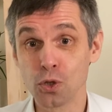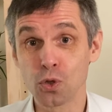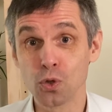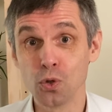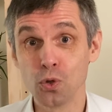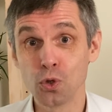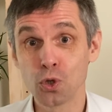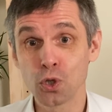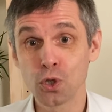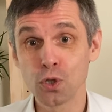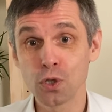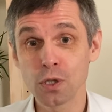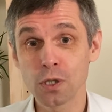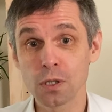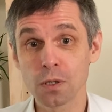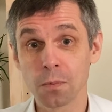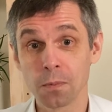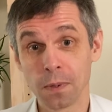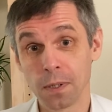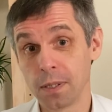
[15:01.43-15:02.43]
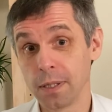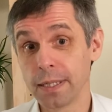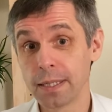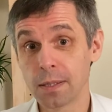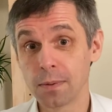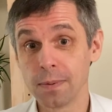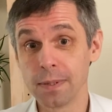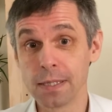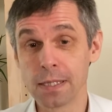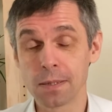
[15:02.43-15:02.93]
solutions with
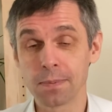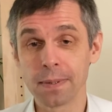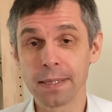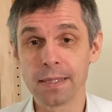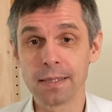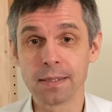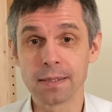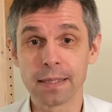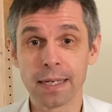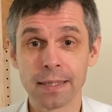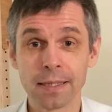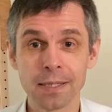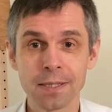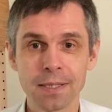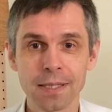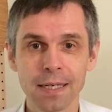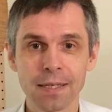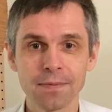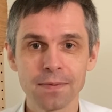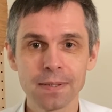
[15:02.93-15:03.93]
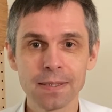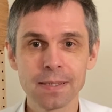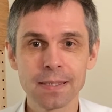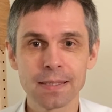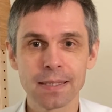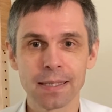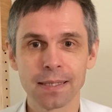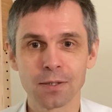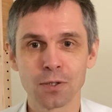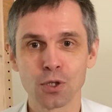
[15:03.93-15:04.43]
equally spaced energy levels
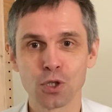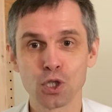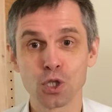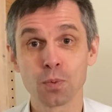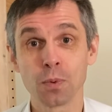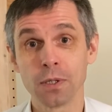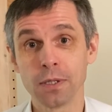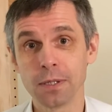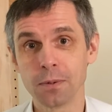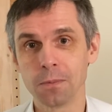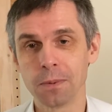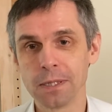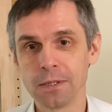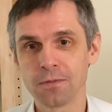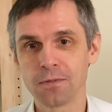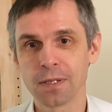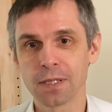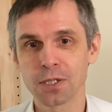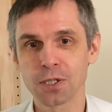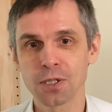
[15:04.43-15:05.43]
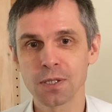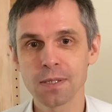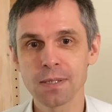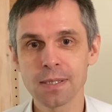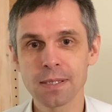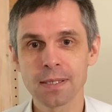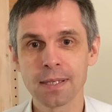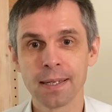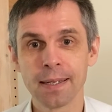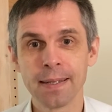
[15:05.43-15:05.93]
and corresponding wave
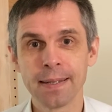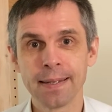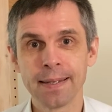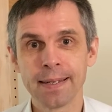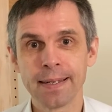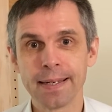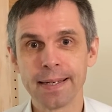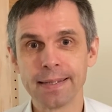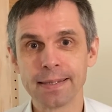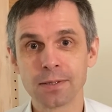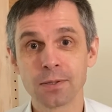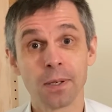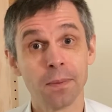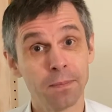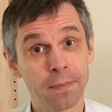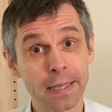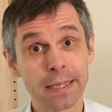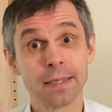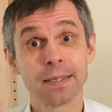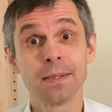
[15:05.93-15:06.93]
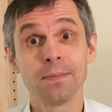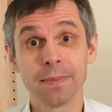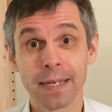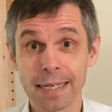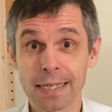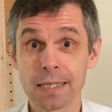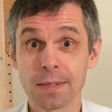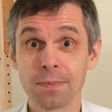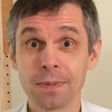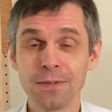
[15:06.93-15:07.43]
functions and combine them
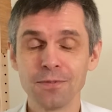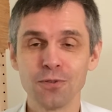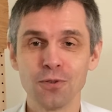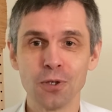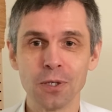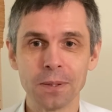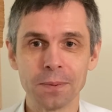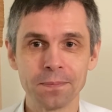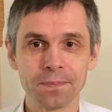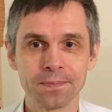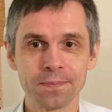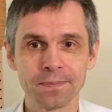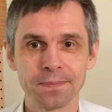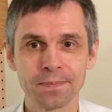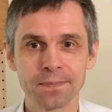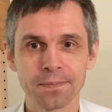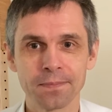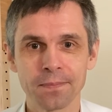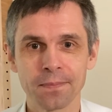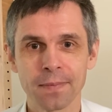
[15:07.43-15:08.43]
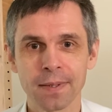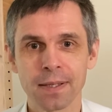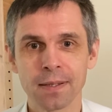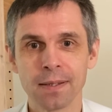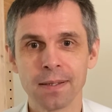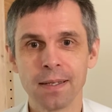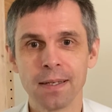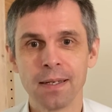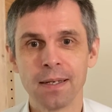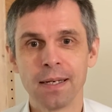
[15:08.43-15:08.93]
as before.
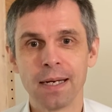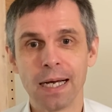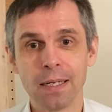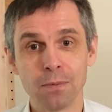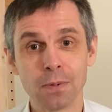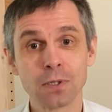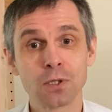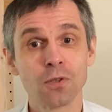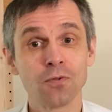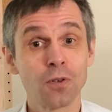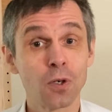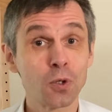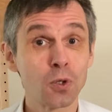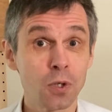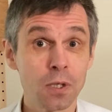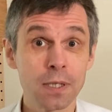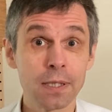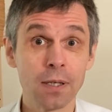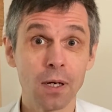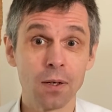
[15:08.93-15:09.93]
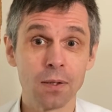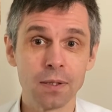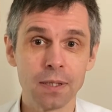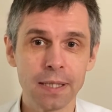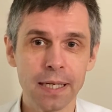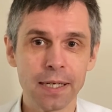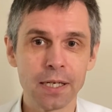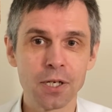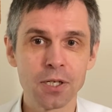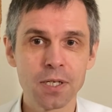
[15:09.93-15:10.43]
I want to focus here on
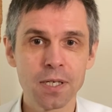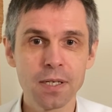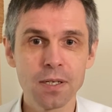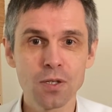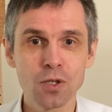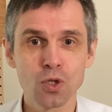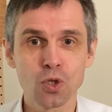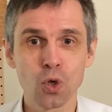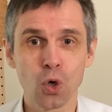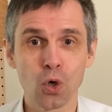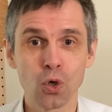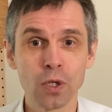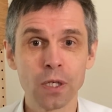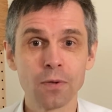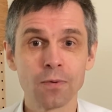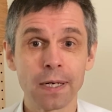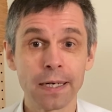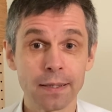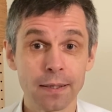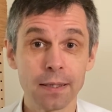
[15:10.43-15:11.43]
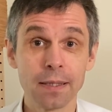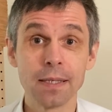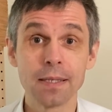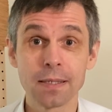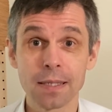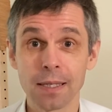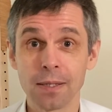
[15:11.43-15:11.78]
the energies, so only write these